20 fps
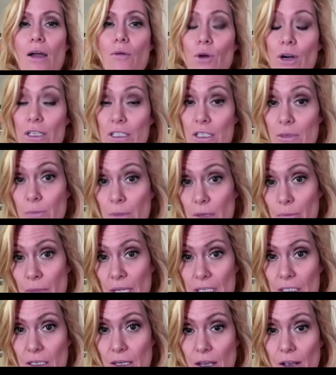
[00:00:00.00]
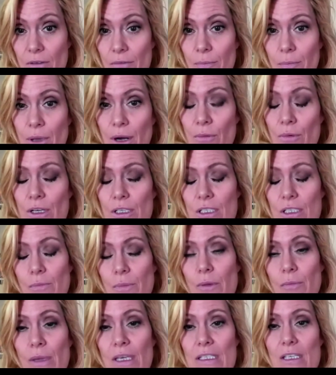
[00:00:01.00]
I want to submit myself, but I want to
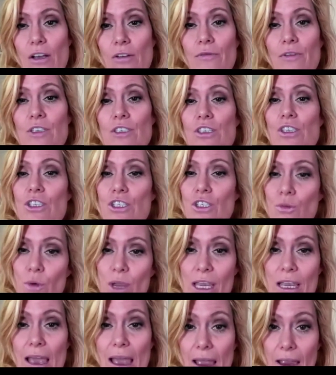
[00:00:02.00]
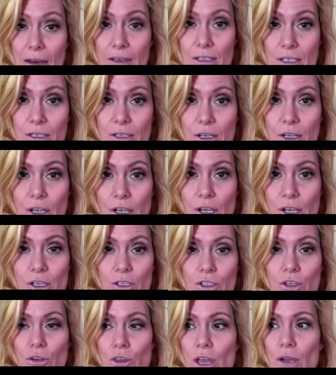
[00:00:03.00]
submit myself as the swing act,
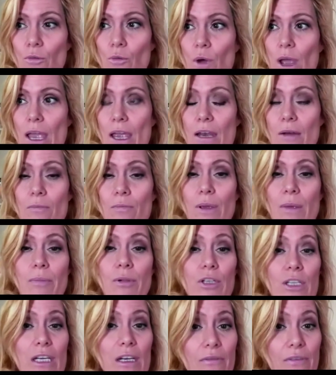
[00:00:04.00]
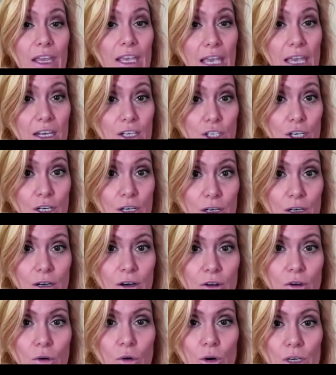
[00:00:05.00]
so that when people need a vacation
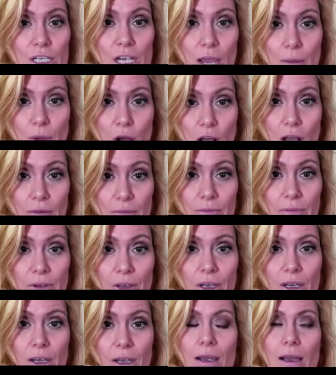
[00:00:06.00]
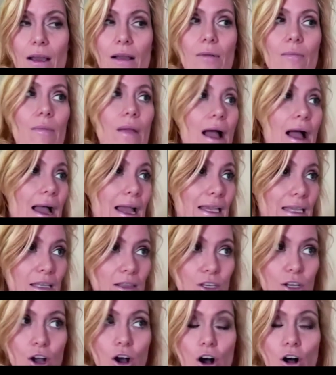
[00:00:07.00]
or time off, I
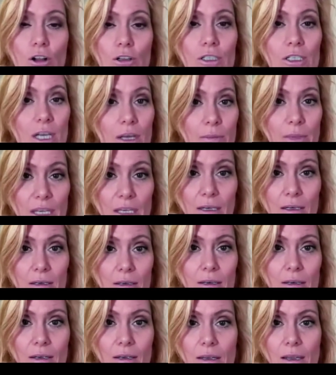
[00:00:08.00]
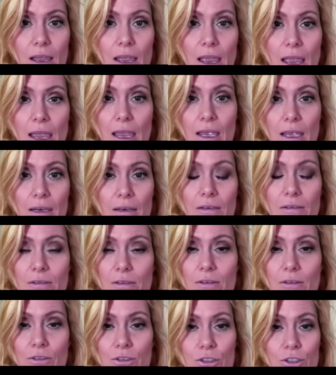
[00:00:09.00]
get the call to come in and
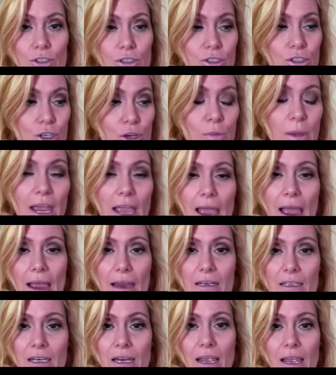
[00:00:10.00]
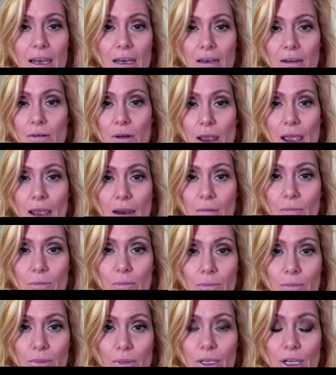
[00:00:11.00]
do my act and
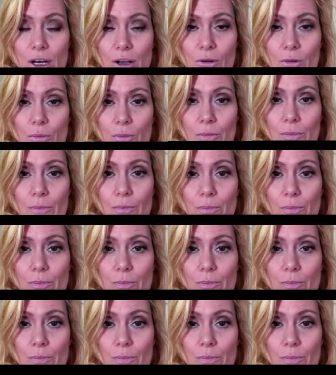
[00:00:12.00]
you know,